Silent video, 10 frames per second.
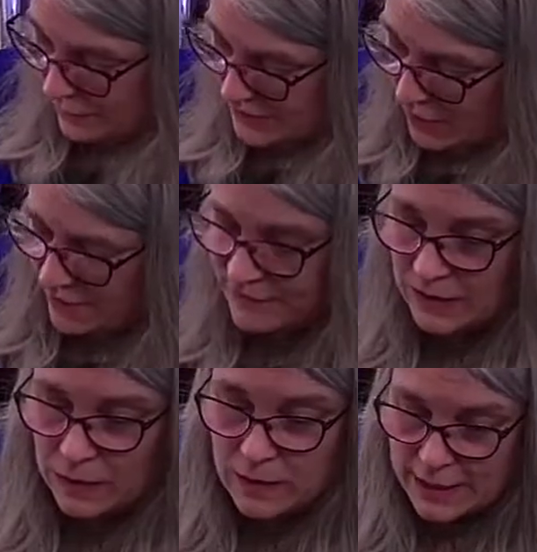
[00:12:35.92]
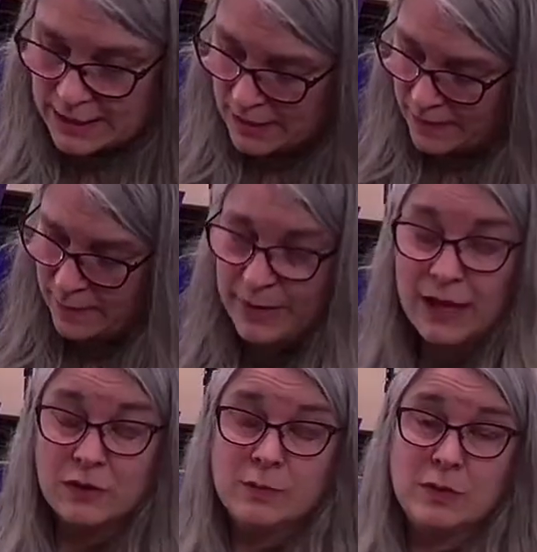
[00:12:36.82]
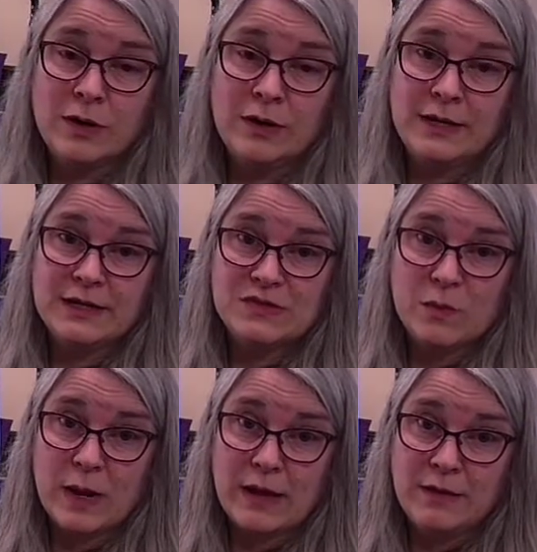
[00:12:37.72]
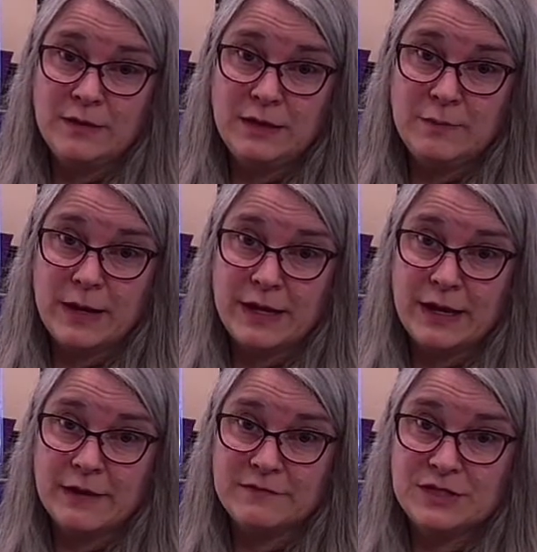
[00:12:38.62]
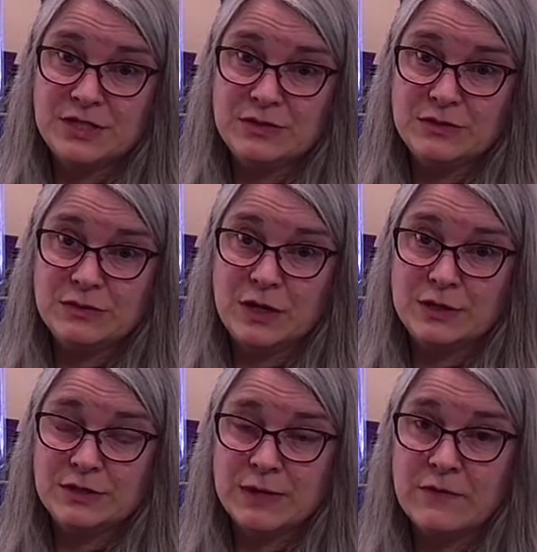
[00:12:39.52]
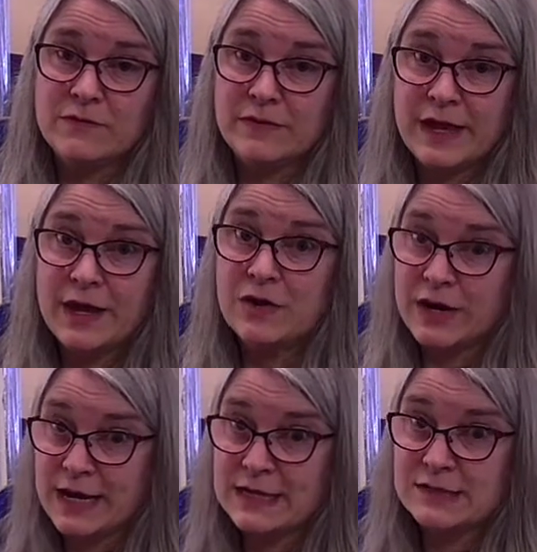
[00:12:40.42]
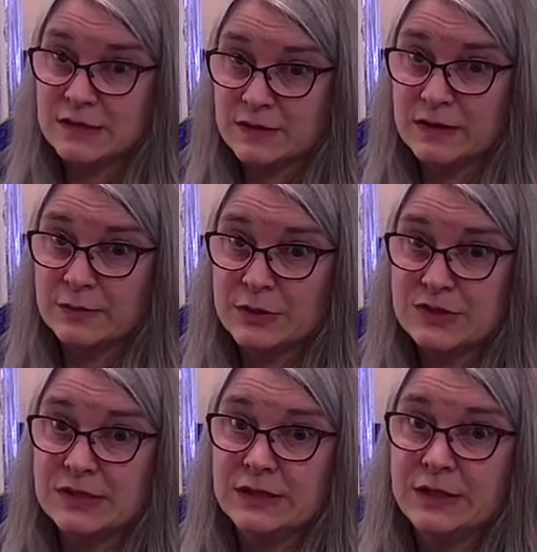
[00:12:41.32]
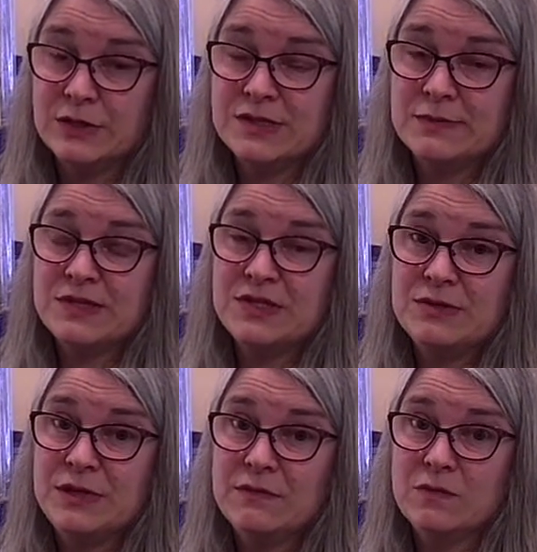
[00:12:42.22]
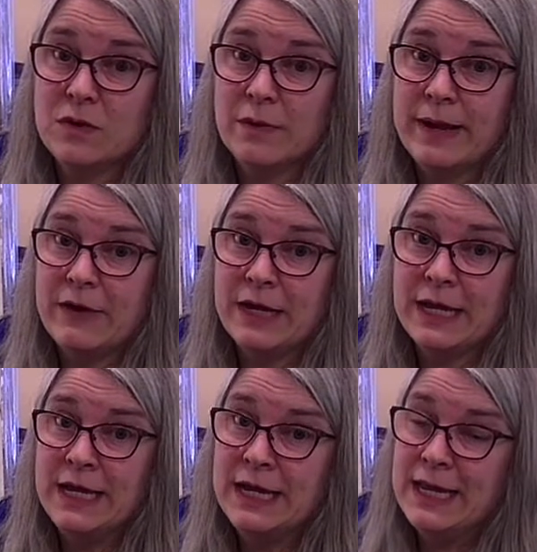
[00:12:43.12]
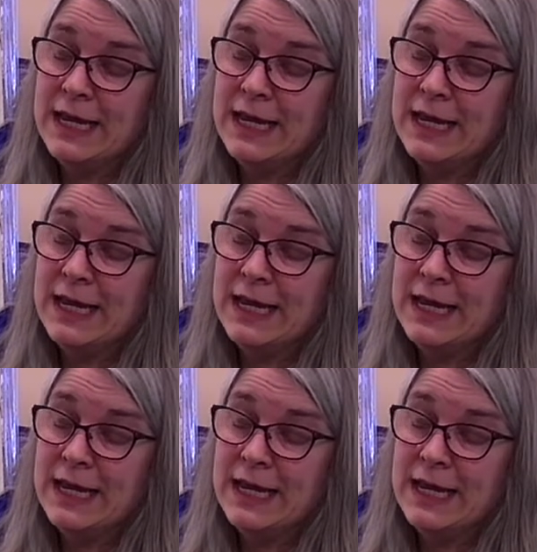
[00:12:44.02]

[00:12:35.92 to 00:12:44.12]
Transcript: There's often a light on the pedal board as well. You might have to hunt around for that or ask the person that you're substituting for about it.